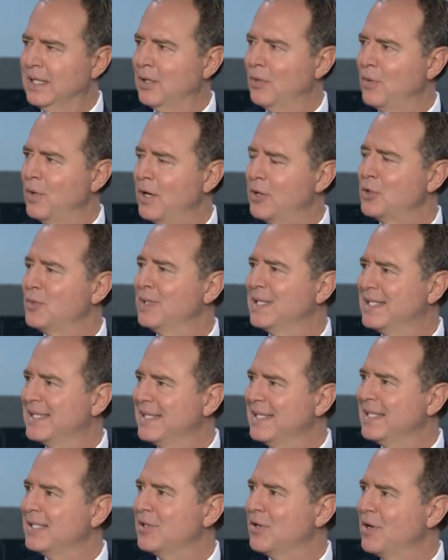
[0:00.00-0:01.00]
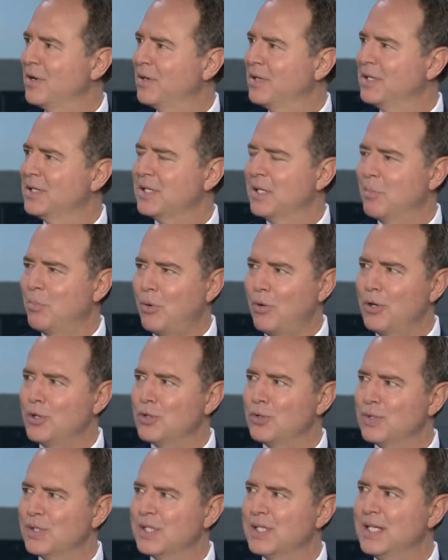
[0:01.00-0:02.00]
We ought to insist on at least a
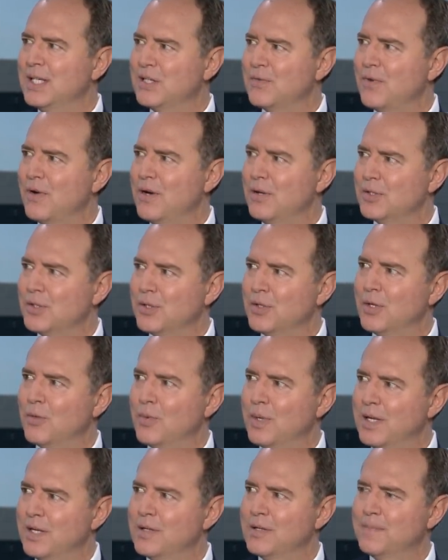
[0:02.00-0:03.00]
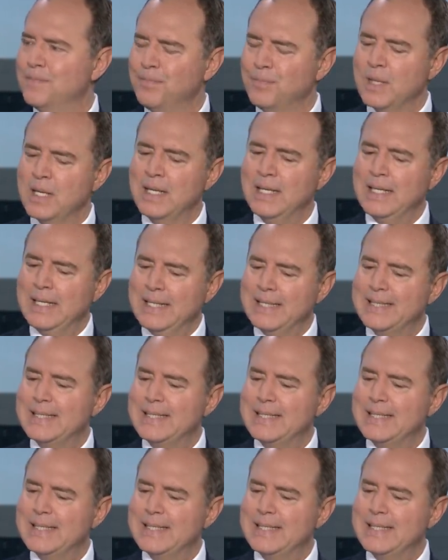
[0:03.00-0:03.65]
partial ceasefire so that we can mm -hmm.